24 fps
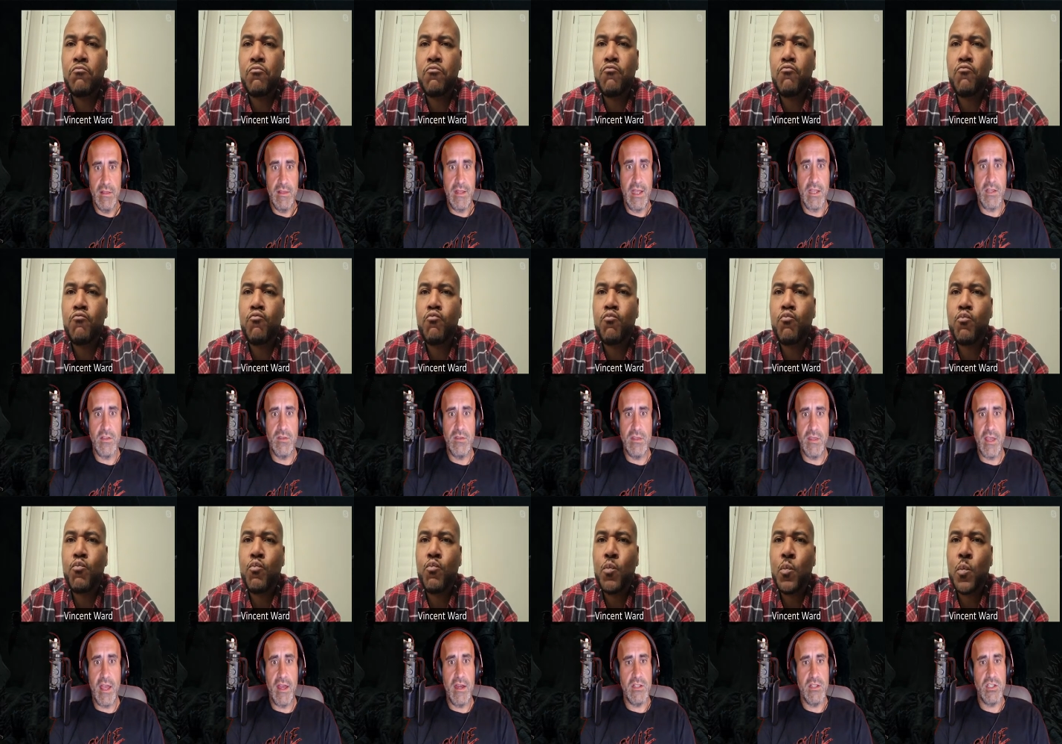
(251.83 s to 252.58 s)
Speaker 1: like you
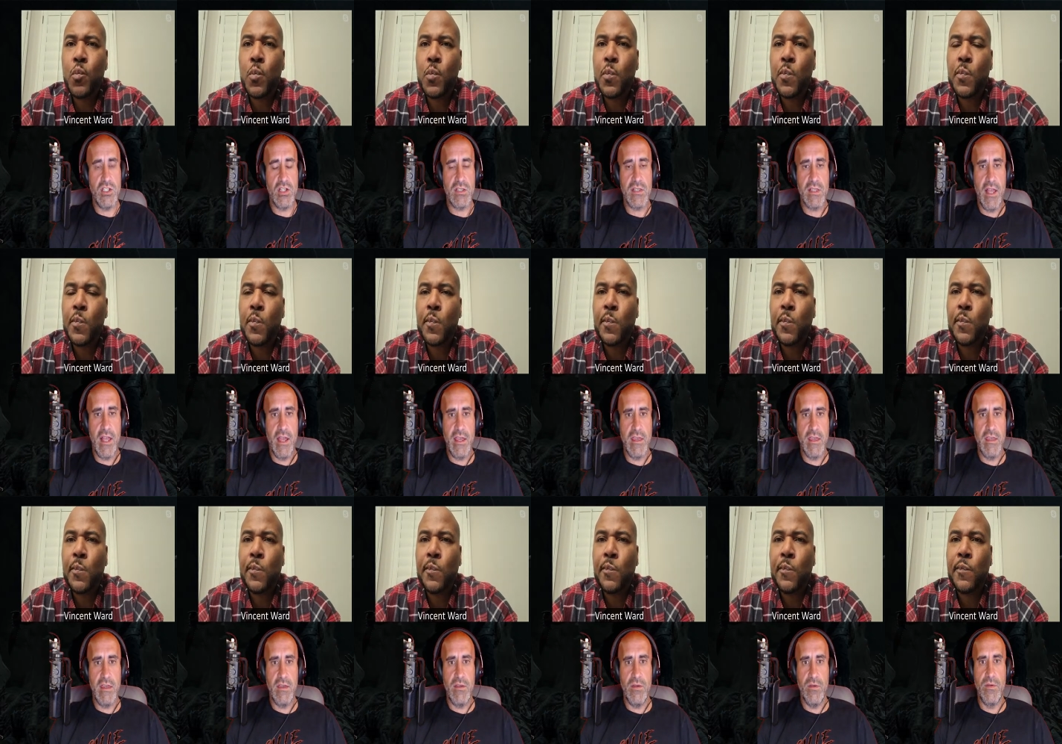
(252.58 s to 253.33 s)
said, just
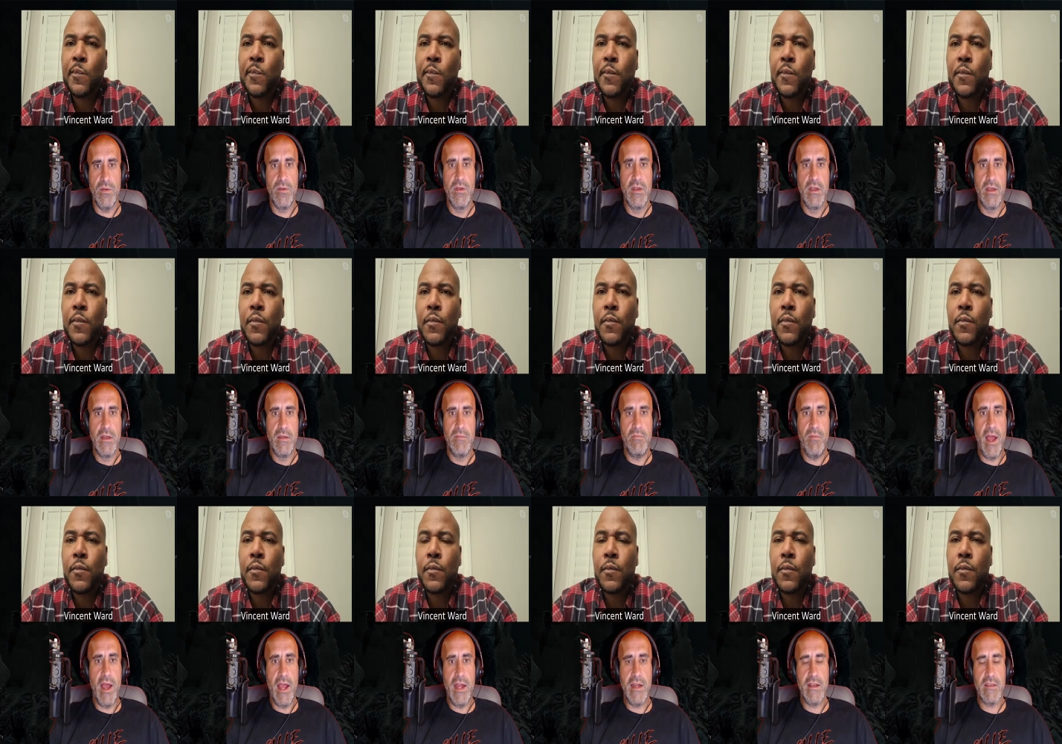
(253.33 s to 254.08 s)
like you,
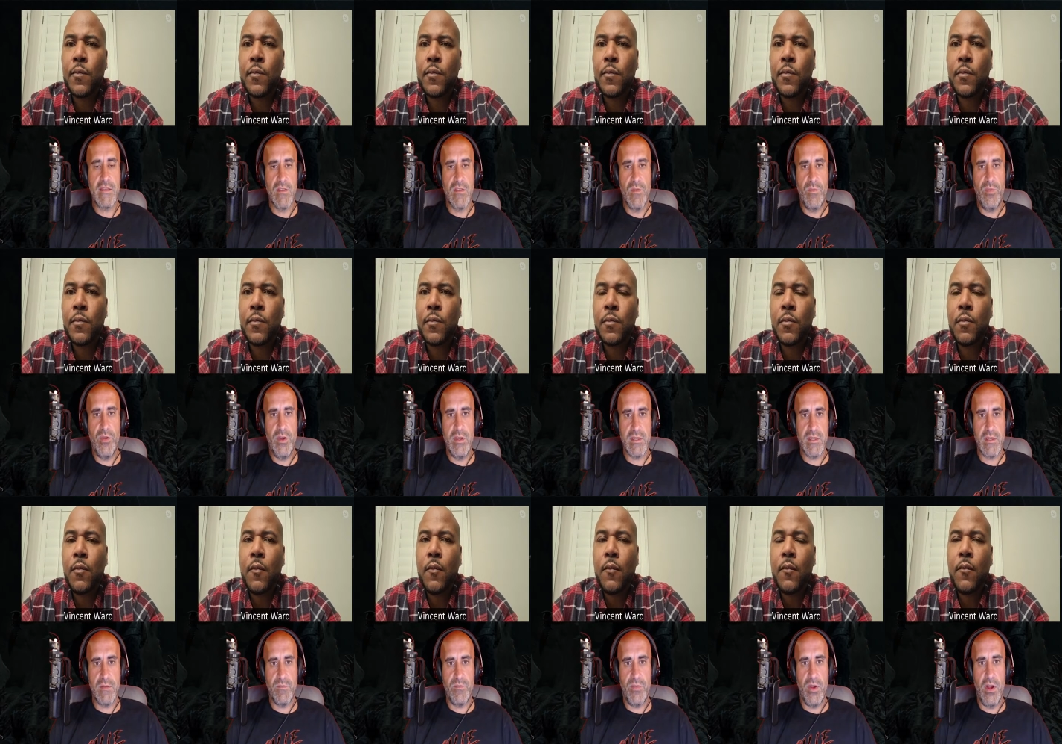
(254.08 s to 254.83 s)
minus the
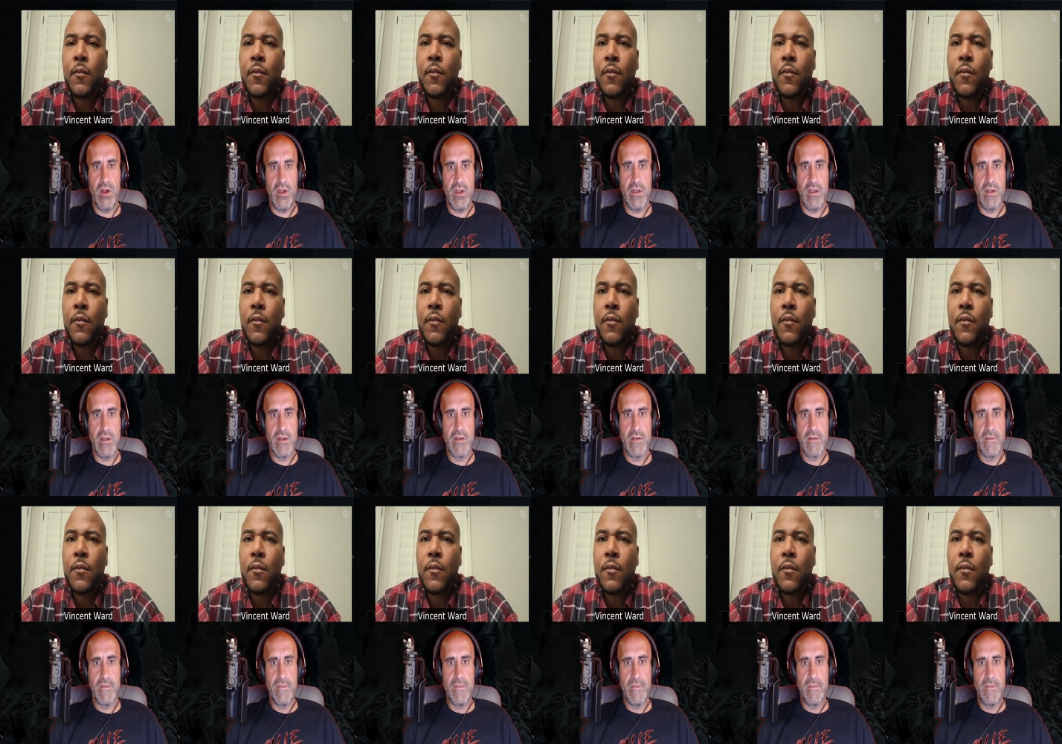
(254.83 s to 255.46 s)
prison part.